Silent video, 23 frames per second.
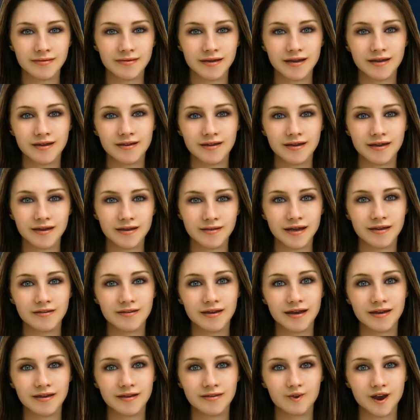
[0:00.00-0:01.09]
It is wise to
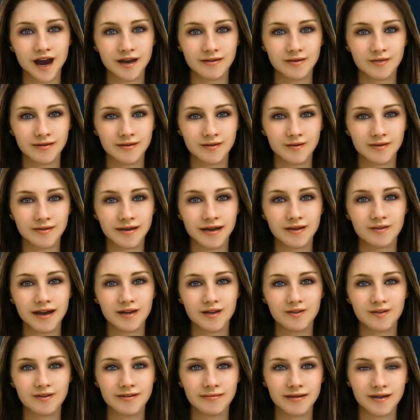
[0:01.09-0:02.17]
carry a water
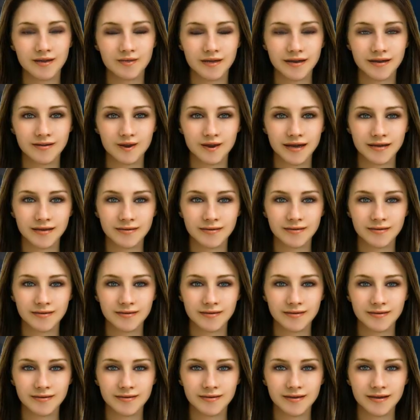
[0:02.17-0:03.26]
purification pump with you.
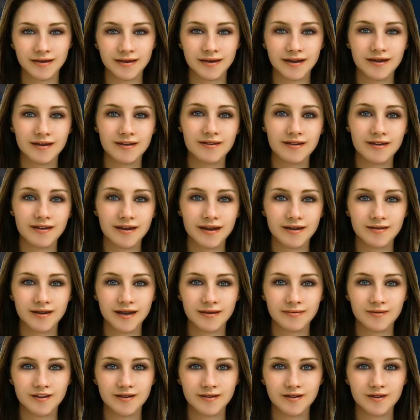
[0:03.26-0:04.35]
This allows
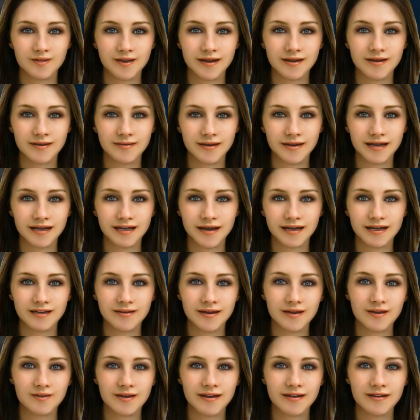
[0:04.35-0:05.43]
the hiker to make use of
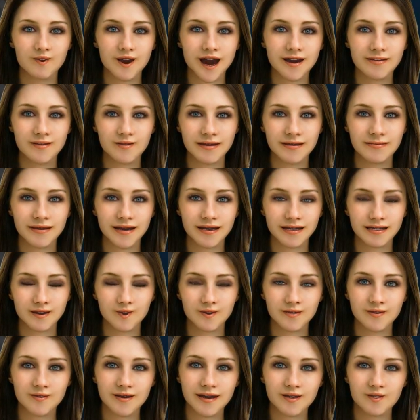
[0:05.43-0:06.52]
stagnant water in any
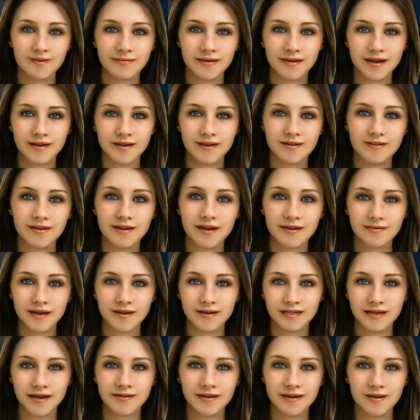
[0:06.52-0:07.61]
situation, and it is not
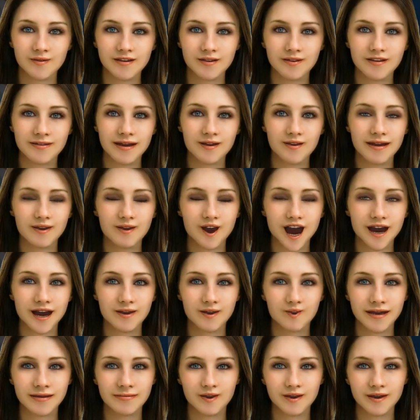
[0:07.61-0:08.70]
necessary to carry
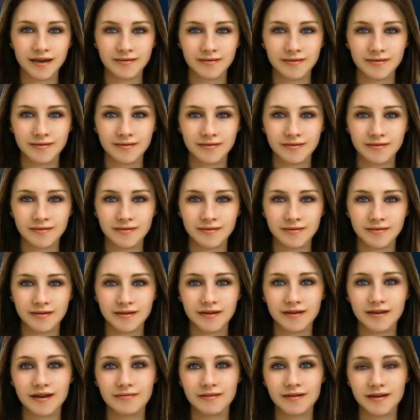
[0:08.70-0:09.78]
water with you.
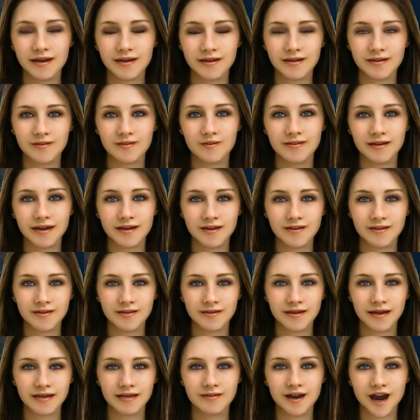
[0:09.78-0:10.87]
In areas where no
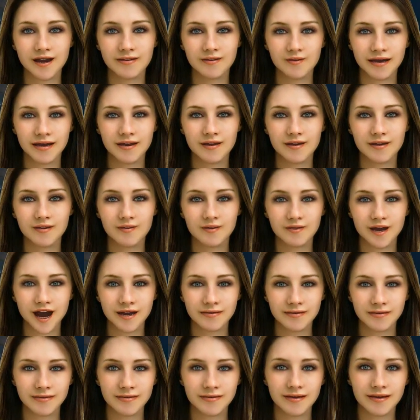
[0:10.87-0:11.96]
surface water is
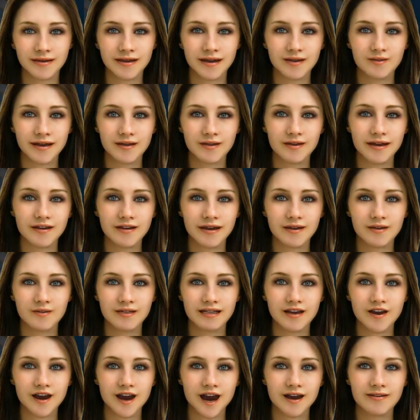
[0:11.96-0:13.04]
available, dig into damp
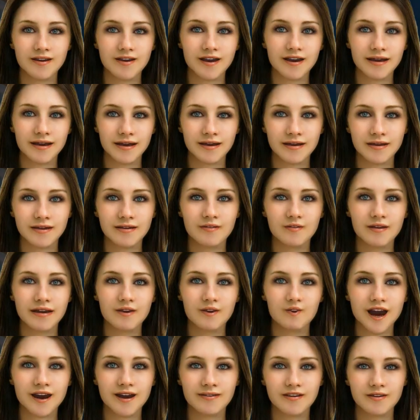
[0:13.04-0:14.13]
soil and allow this
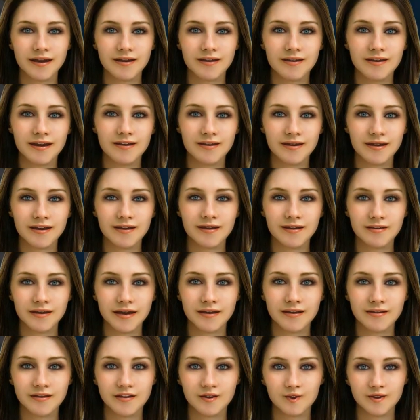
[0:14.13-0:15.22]
muddy water to settle and
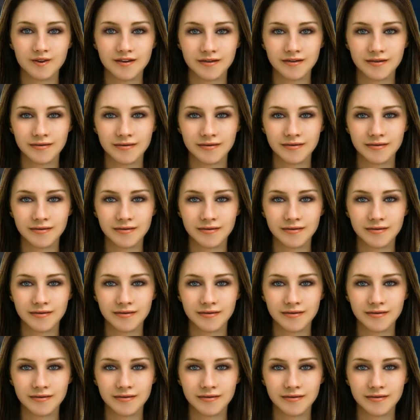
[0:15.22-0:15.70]
become clear.